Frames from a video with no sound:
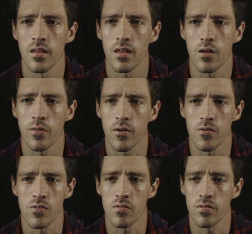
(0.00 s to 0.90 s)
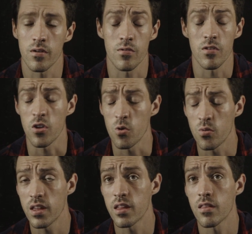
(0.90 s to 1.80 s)
There's
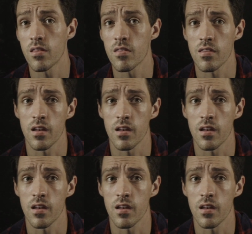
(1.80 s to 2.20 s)
unions,